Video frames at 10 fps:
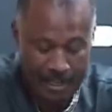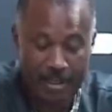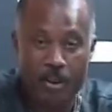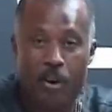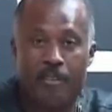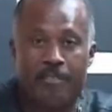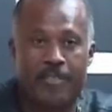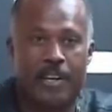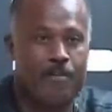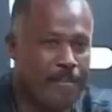of
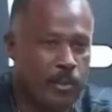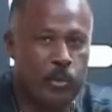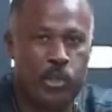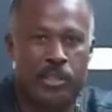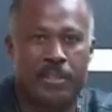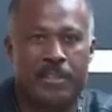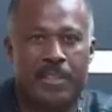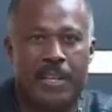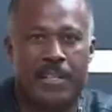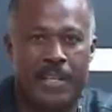a revolution
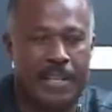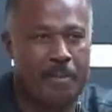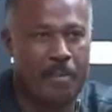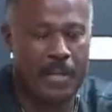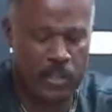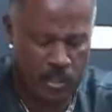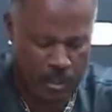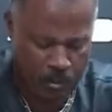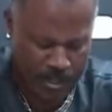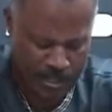taking place
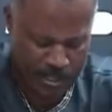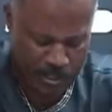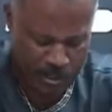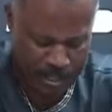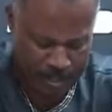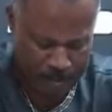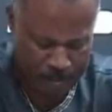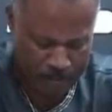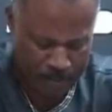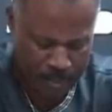in West Indies cricket.
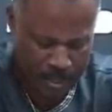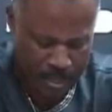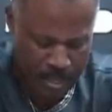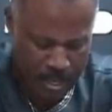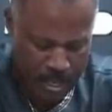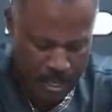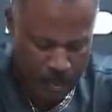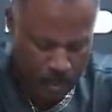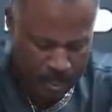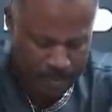
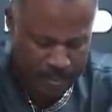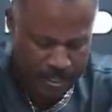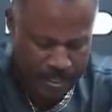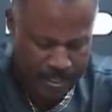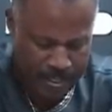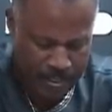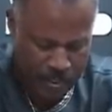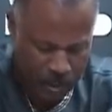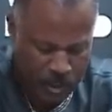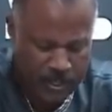One of the
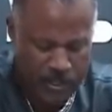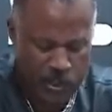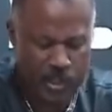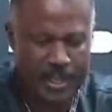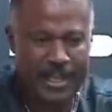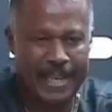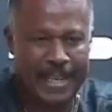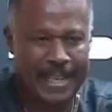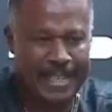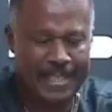students
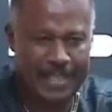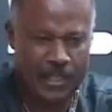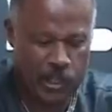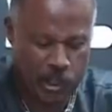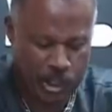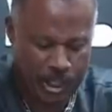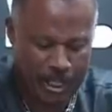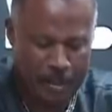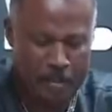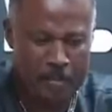in the CCC
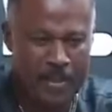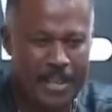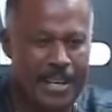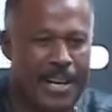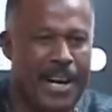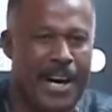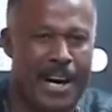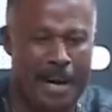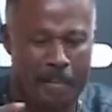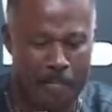team
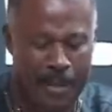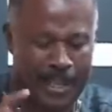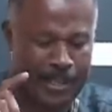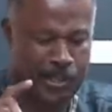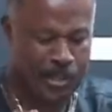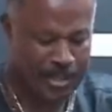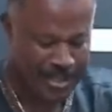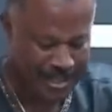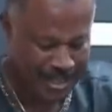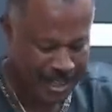placed
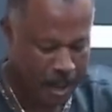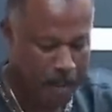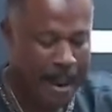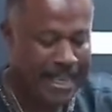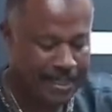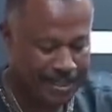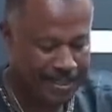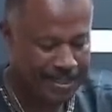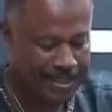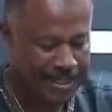a banner
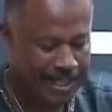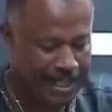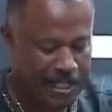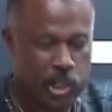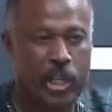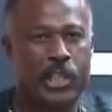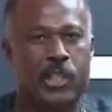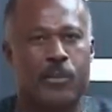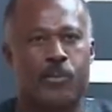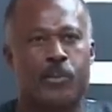in the
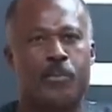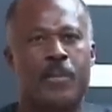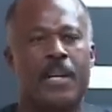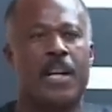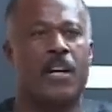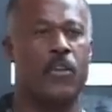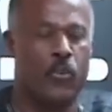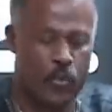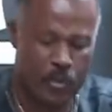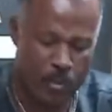changing room
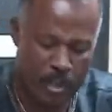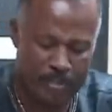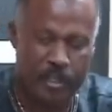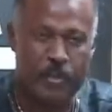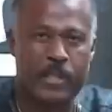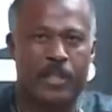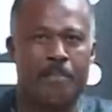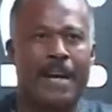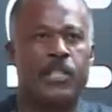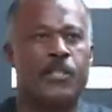during one of the recent
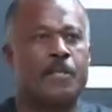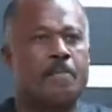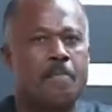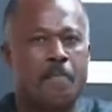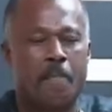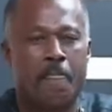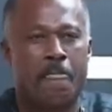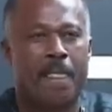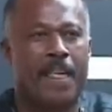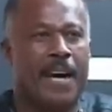matches.
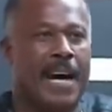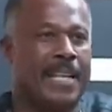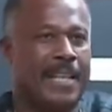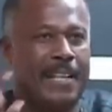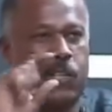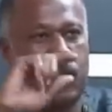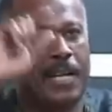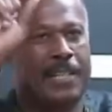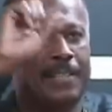And it said